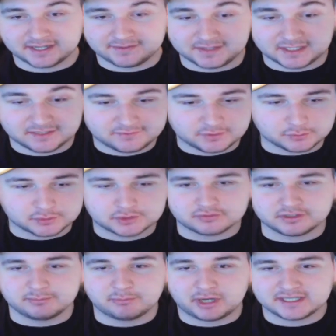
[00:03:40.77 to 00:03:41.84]
I think if there was
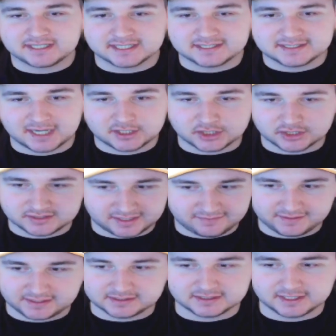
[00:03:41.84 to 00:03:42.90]
three practice sessions, I
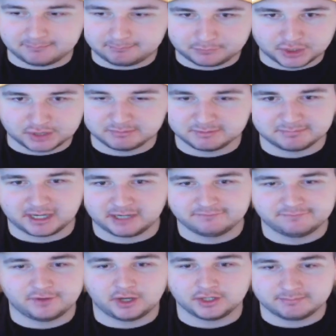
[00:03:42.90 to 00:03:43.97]
think they're going to be by
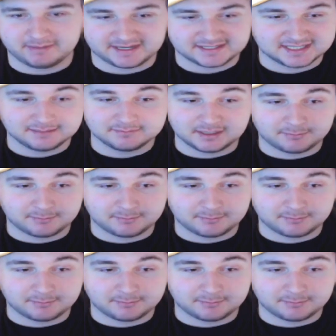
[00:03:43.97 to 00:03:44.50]
far the best team.